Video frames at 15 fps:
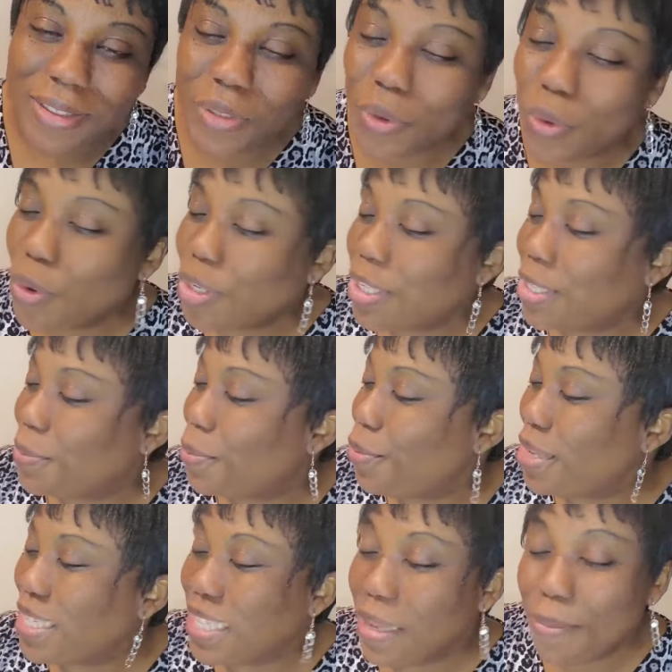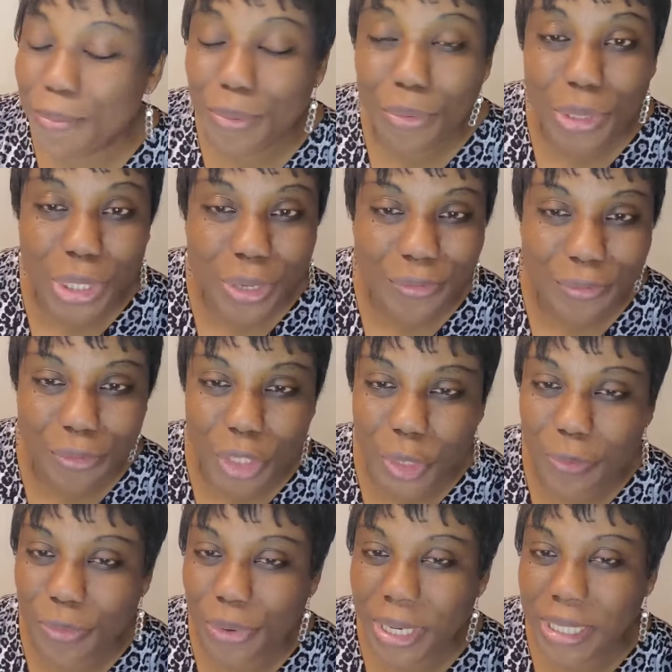The God's Spirit is a beautiful
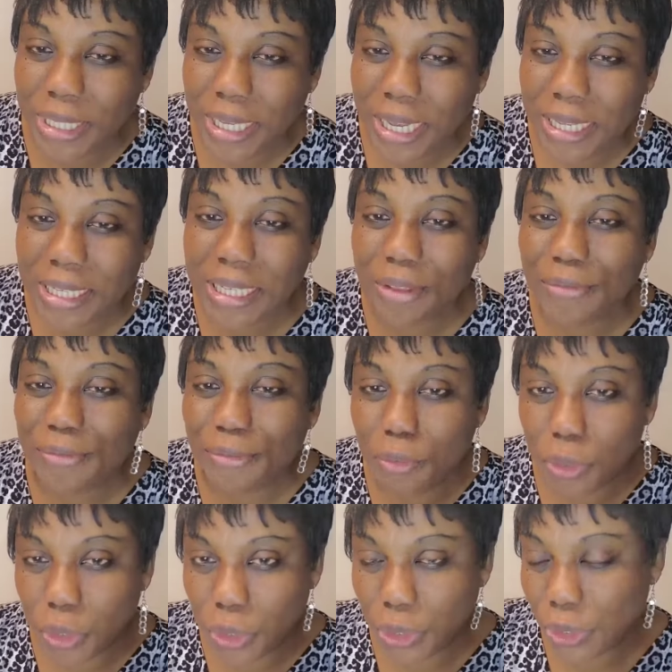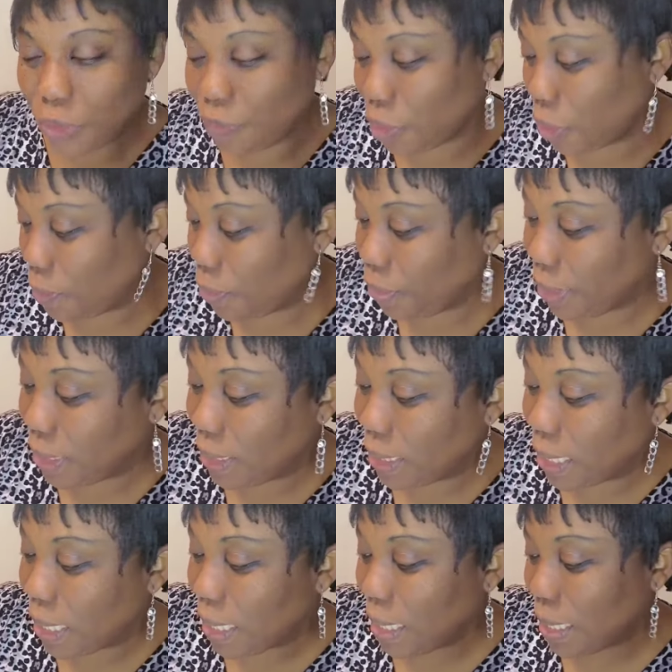spirit. See the fruits of a spirit.
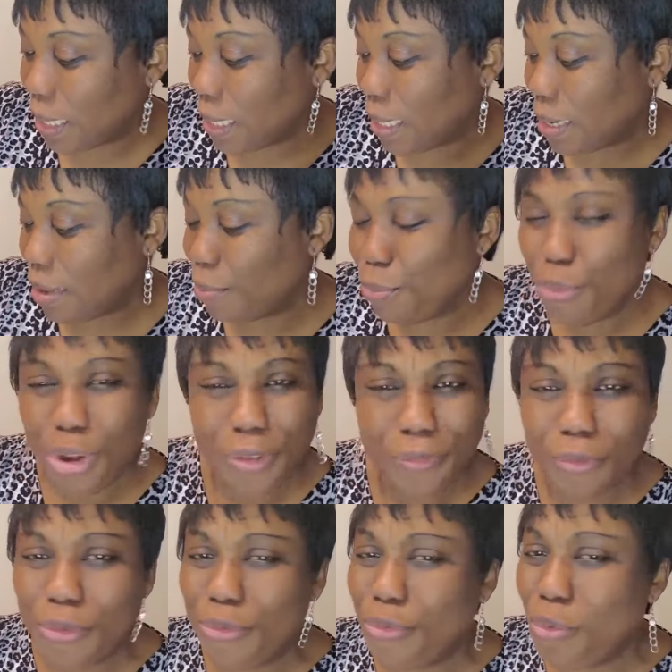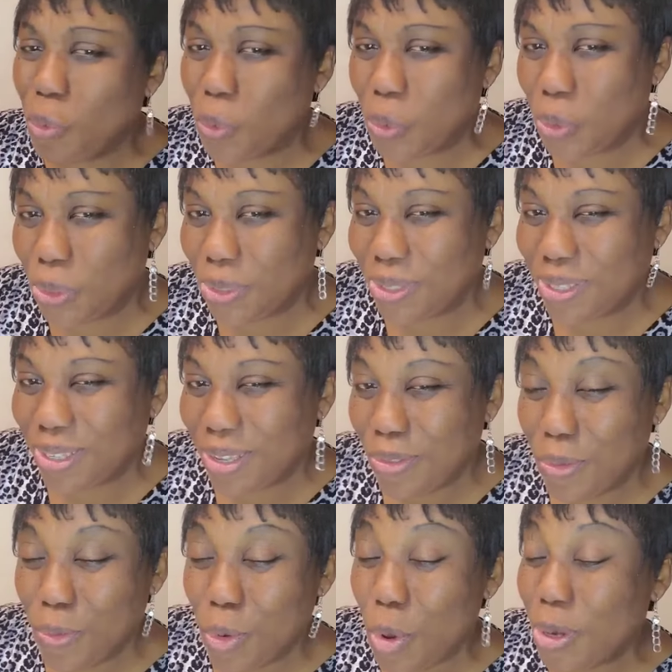Beautiful fruits.
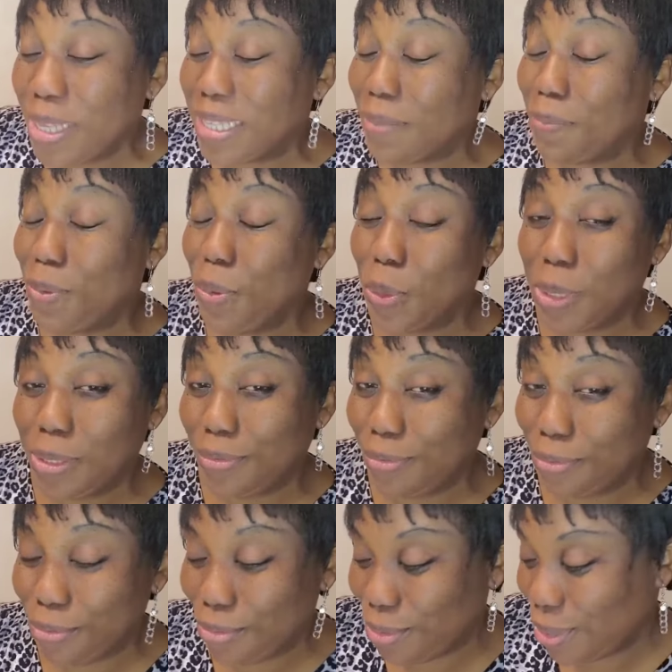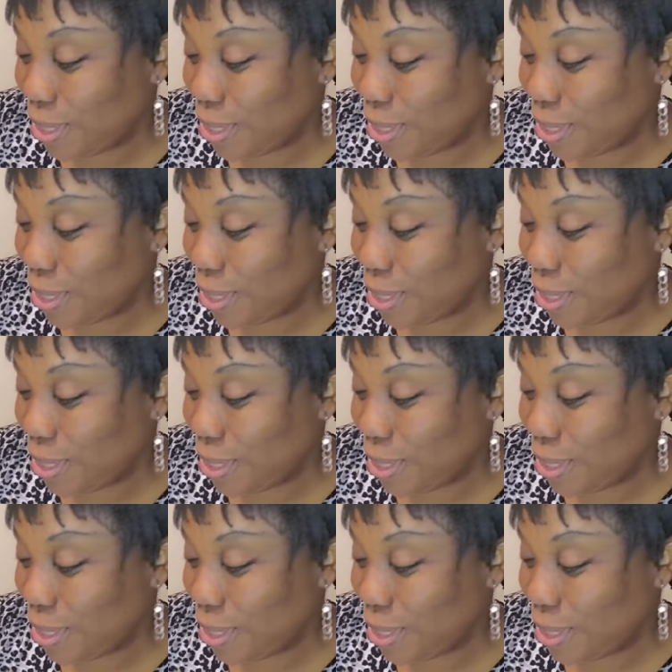No, God is beautiful.